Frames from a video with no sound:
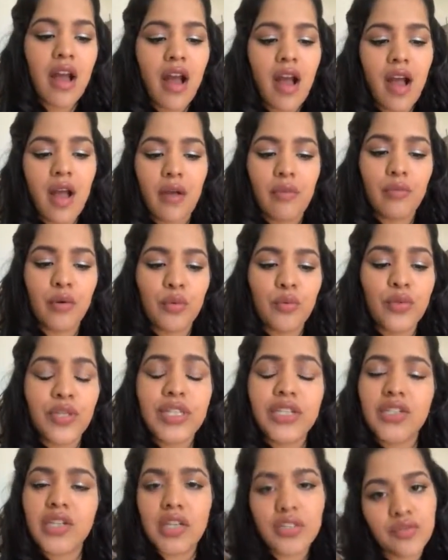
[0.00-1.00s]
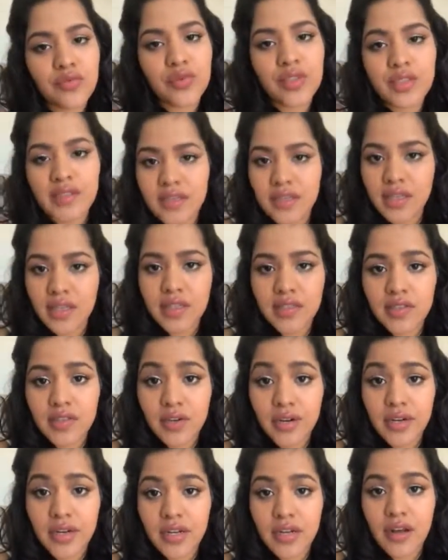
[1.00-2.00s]
But we just recently
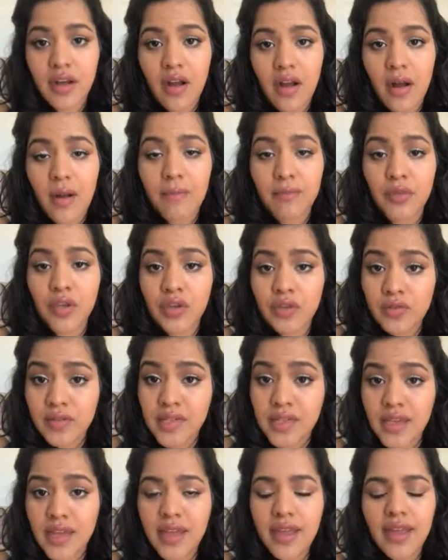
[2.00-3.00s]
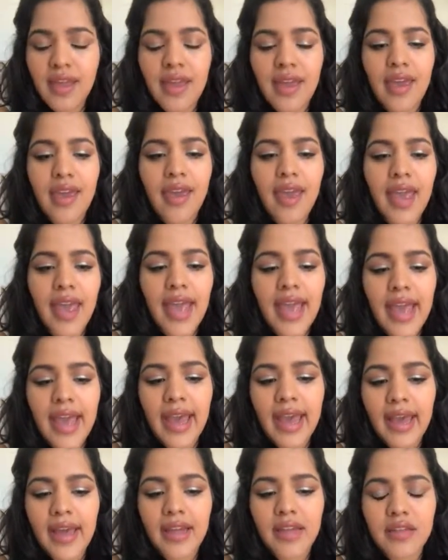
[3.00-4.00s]
started using it,
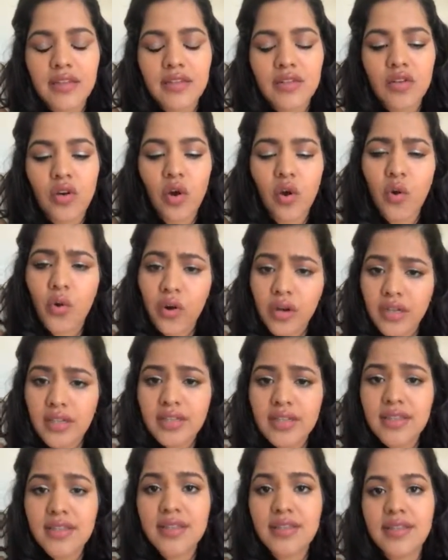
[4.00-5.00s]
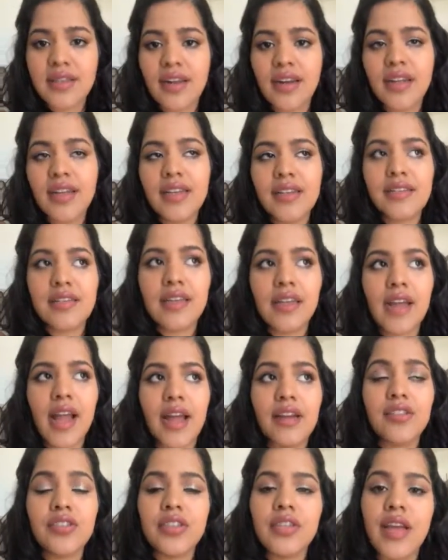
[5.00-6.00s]
and according to the studies, it
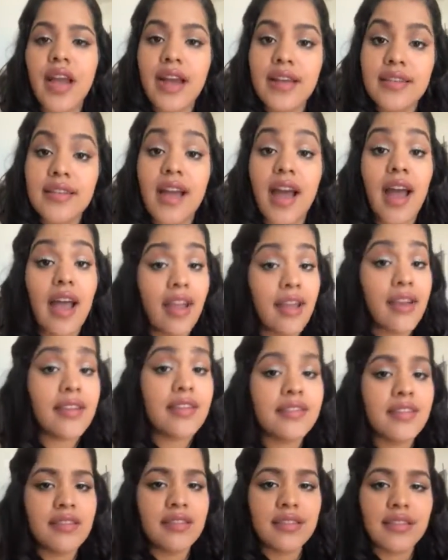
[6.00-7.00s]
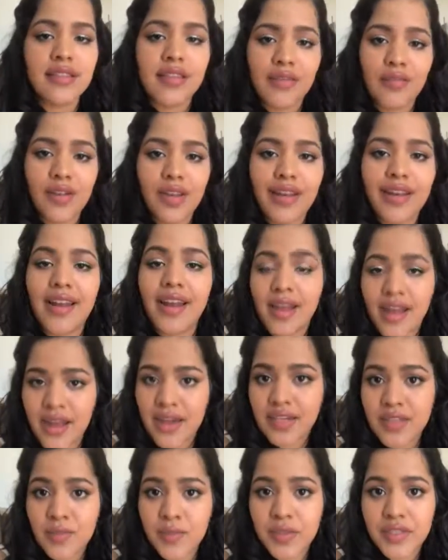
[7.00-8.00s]
actually has a higher sensitivity and a
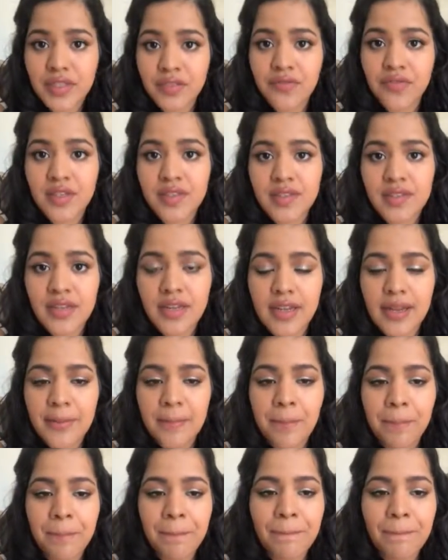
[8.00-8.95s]
higher specificity